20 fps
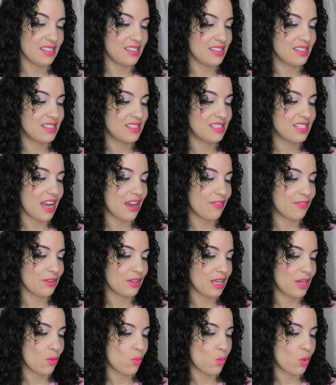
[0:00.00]
This is
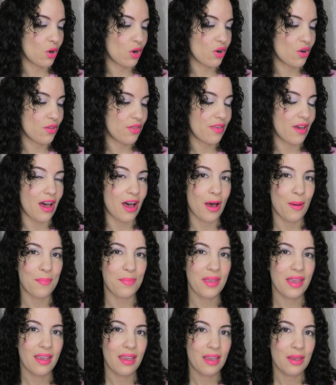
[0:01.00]
definitely worth
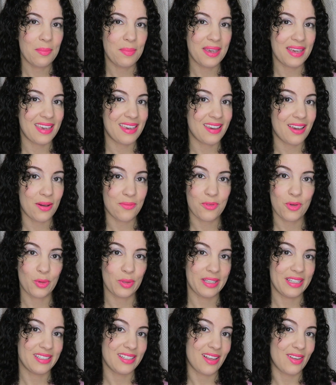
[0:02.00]
um, picking up for
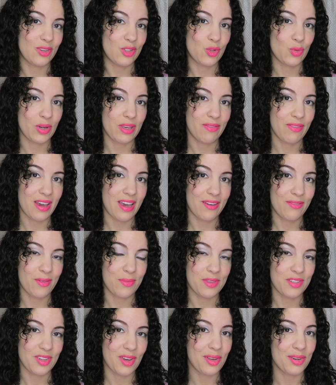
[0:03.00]
only $1.25
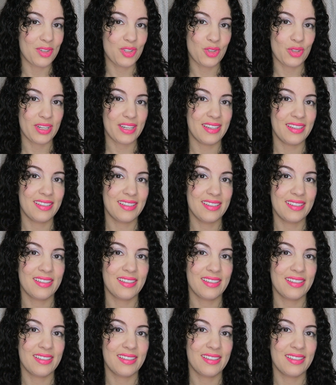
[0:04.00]
from the Dollar Tree.